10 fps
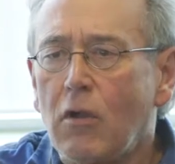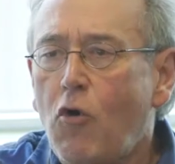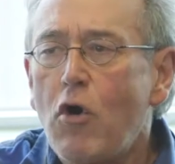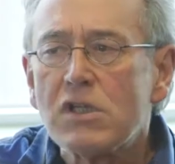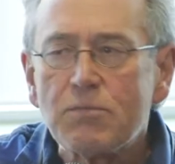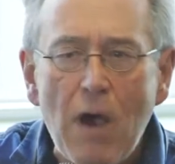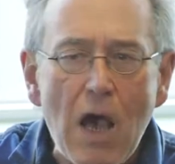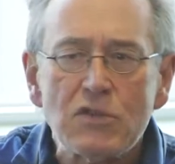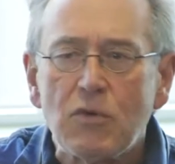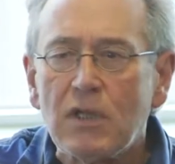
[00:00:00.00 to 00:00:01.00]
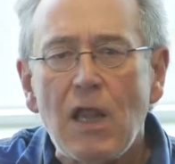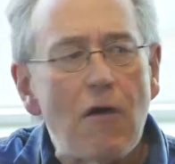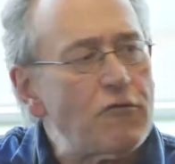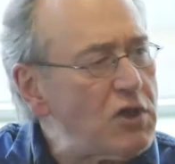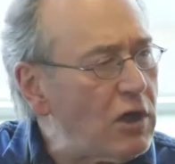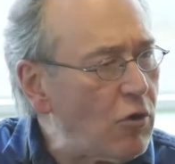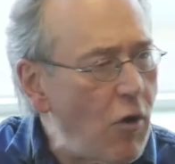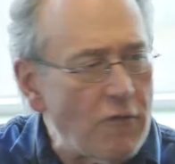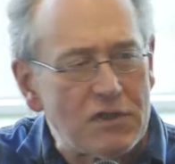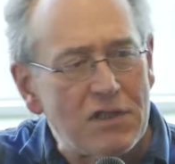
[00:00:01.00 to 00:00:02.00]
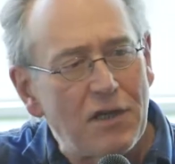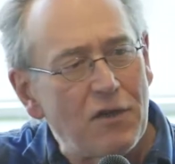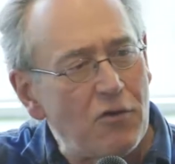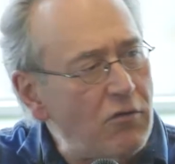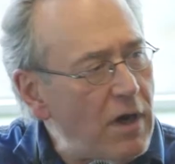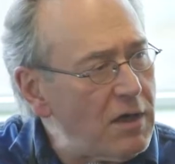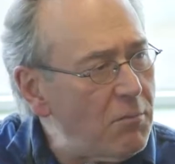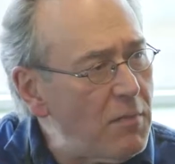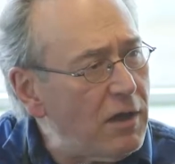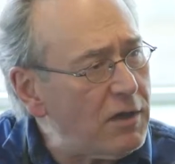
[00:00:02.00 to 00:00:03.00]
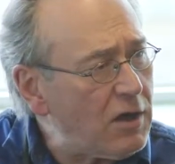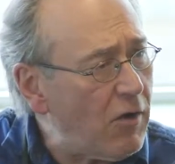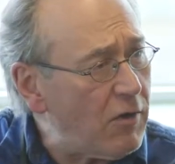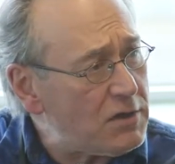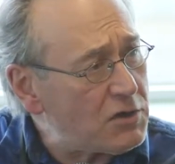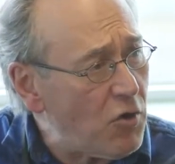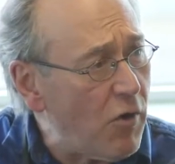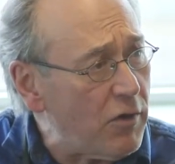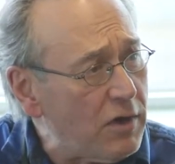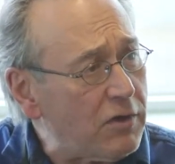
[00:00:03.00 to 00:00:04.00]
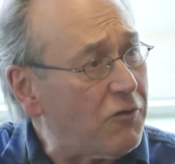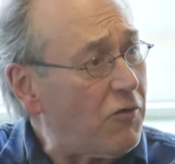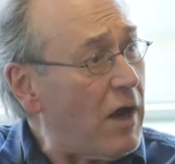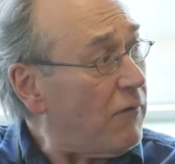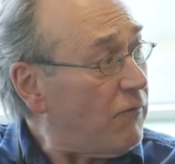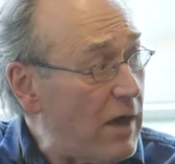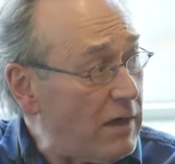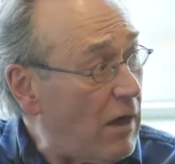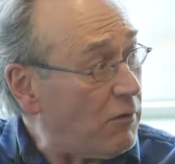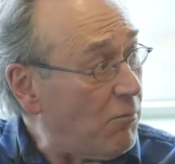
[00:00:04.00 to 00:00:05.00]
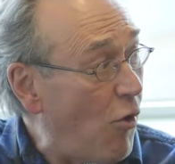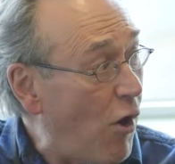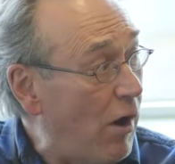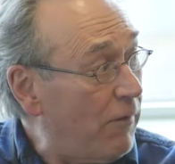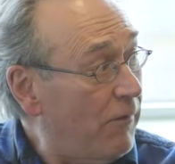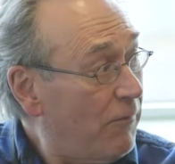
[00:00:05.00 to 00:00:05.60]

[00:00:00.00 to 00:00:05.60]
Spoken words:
corresponds with Lev Shankovsky, the Ukrainian military historian, to try to find out more.